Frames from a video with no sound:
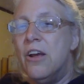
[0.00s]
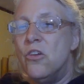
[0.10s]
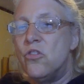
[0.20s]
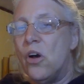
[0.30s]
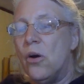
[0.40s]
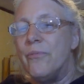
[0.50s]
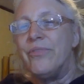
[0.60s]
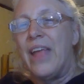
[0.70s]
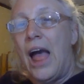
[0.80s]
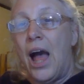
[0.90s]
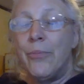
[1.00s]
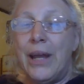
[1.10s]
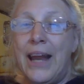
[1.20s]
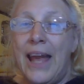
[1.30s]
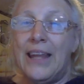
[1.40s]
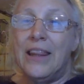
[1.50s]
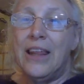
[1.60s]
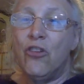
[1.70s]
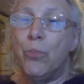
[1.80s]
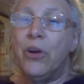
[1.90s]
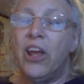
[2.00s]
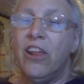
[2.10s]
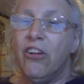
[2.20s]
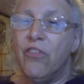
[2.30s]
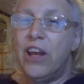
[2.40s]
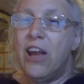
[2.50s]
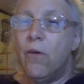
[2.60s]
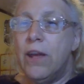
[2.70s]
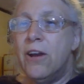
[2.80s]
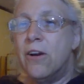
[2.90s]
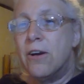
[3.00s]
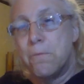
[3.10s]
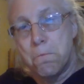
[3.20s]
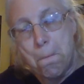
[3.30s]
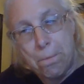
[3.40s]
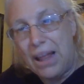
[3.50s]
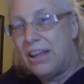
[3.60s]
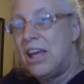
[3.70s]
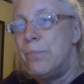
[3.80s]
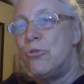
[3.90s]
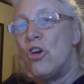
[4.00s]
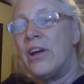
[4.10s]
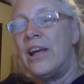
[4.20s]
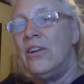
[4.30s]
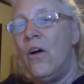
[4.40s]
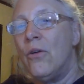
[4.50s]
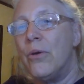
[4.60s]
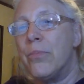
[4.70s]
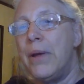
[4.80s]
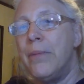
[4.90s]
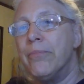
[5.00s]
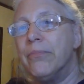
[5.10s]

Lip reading: So I'm going to end this particular video here. Keep chugging along with me.